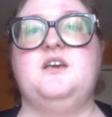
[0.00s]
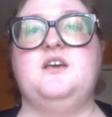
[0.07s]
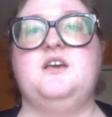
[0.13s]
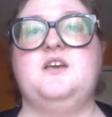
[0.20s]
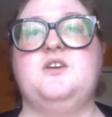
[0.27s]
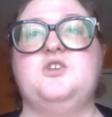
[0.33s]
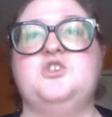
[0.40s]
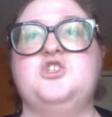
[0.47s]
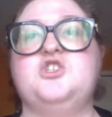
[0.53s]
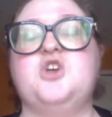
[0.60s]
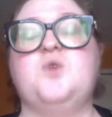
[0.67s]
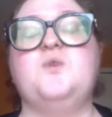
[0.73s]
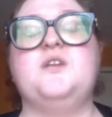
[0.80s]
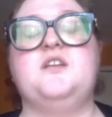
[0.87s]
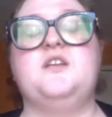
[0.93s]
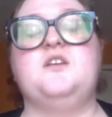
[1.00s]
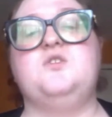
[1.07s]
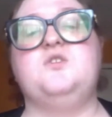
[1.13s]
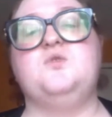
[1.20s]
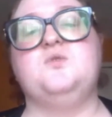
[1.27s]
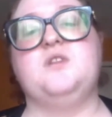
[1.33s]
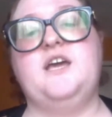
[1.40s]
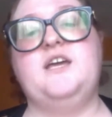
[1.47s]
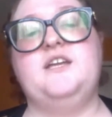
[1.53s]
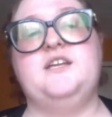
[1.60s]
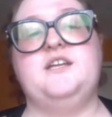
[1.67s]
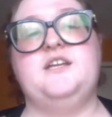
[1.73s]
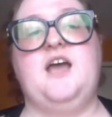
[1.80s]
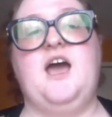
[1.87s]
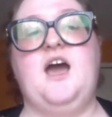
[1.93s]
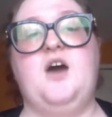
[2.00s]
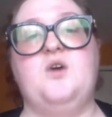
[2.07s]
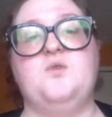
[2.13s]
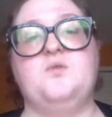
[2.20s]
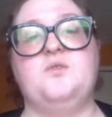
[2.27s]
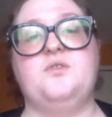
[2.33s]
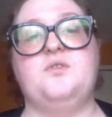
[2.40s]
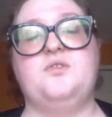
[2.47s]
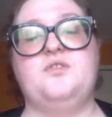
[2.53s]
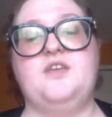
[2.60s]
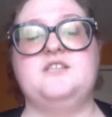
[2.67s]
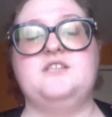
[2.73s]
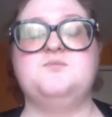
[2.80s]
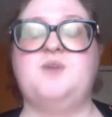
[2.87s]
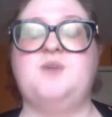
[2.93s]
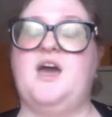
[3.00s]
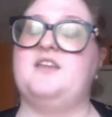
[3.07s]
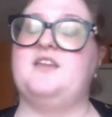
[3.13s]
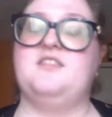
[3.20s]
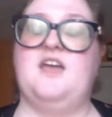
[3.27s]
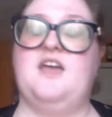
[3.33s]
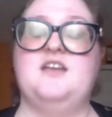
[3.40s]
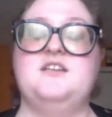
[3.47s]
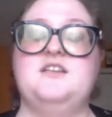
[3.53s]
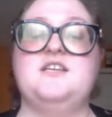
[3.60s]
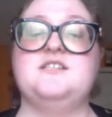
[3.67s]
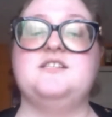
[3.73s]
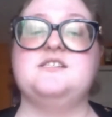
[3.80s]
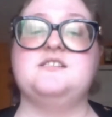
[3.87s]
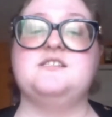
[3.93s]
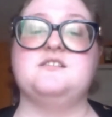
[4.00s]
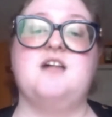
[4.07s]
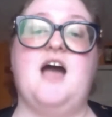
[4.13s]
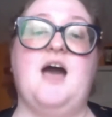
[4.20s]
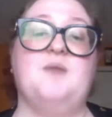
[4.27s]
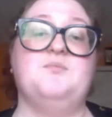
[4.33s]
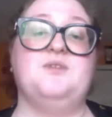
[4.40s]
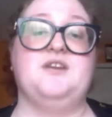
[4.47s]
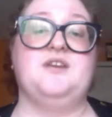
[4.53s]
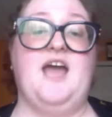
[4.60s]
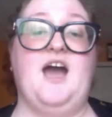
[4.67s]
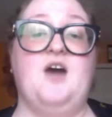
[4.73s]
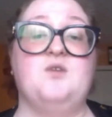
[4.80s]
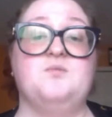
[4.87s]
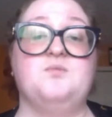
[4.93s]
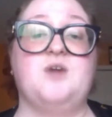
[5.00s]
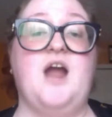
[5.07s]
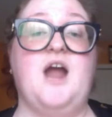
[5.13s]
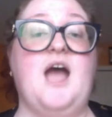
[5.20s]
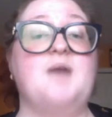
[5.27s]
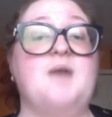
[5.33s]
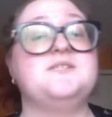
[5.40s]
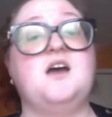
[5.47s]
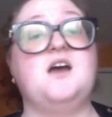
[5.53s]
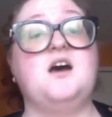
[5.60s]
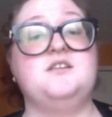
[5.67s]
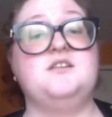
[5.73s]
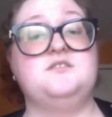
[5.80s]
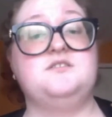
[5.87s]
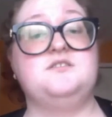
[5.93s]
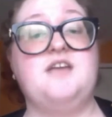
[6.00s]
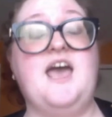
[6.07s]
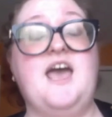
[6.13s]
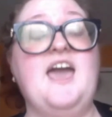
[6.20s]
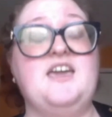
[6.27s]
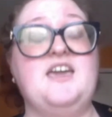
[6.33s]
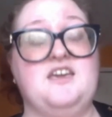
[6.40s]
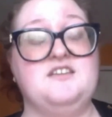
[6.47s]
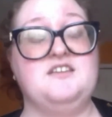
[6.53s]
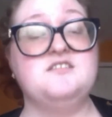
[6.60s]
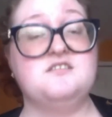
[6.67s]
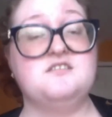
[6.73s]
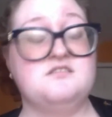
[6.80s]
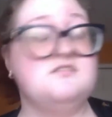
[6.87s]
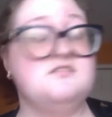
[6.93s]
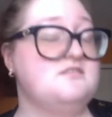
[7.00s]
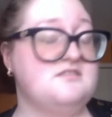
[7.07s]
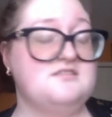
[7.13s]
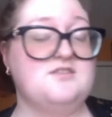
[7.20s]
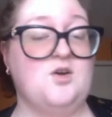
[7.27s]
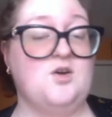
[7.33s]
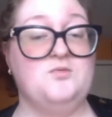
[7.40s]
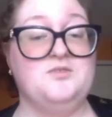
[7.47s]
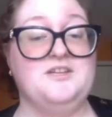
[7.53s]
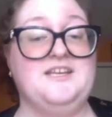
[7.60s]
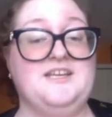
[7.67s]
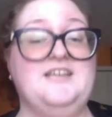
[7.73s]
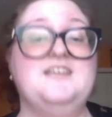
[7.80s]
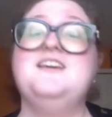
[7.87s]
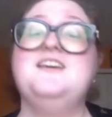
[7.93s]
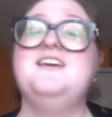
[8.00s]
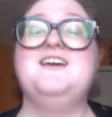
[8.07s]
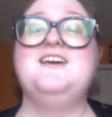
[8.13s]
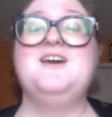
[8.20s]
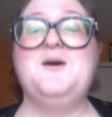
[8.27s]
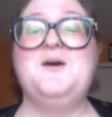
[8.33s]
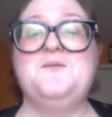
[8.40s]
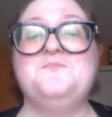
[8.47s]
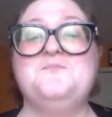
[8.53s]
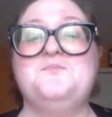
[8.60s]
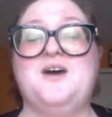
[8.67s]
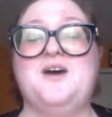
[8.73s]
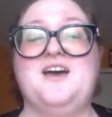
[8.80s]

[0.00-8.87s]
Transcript: show it in a new light and how things back then can still happen now. Perhaps not hangings, hopefully, but